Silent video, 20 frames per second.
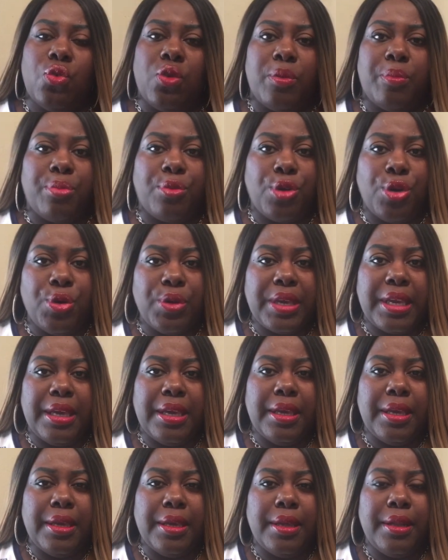or
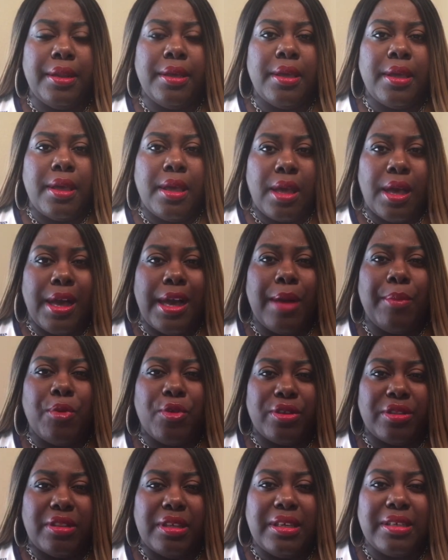broken,
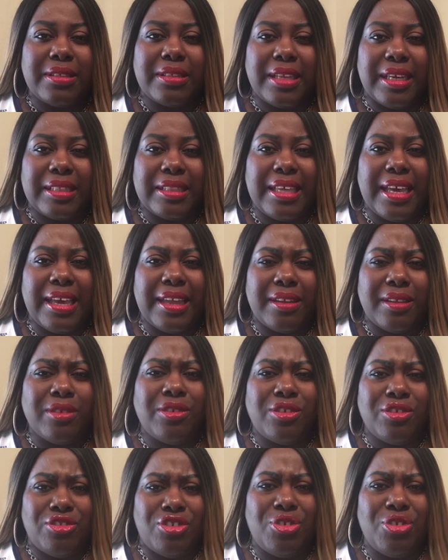or things like that.